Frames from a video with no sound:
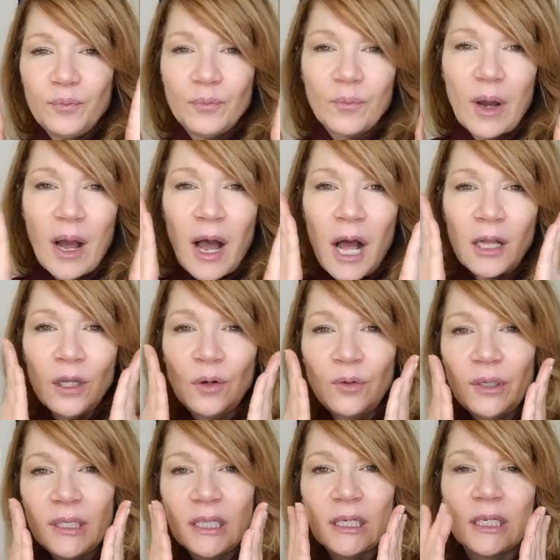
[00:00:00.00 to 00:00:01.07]
hollowed
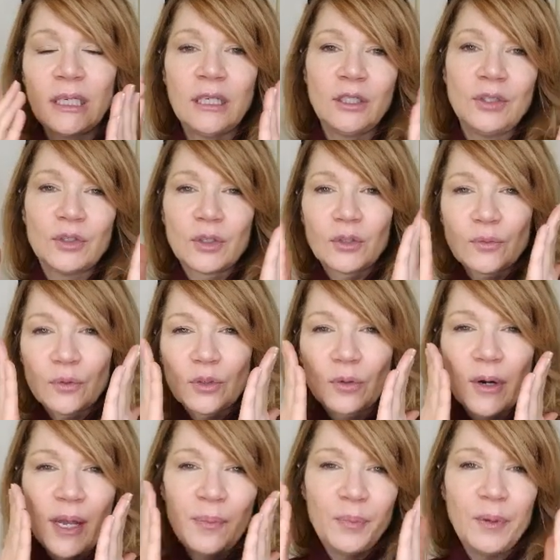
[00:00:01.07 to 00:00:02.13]
in and you're
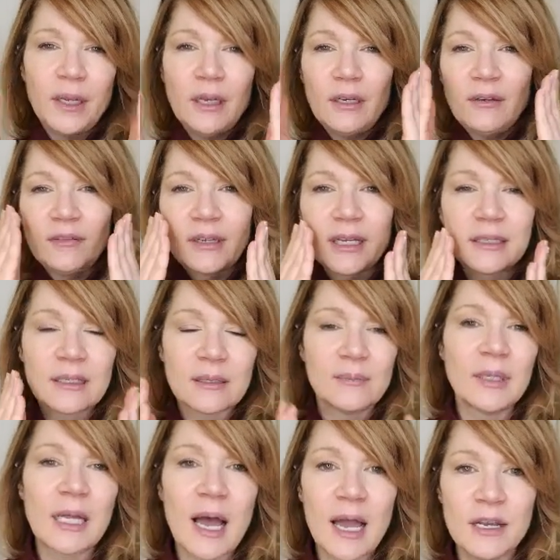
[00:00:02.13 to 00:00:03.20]
crepey and you've got some
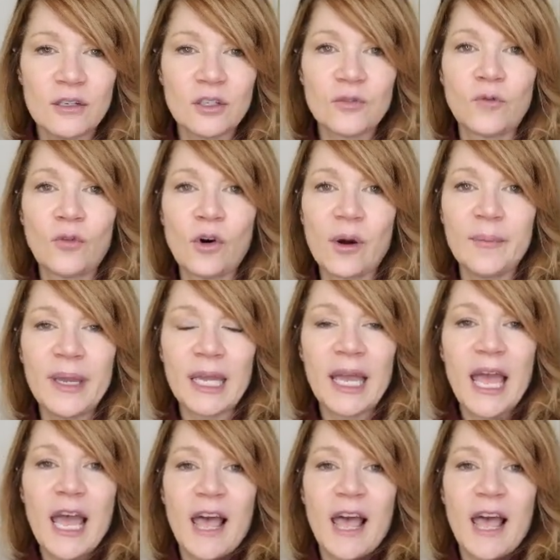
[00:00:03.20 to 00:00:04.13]
lines forming.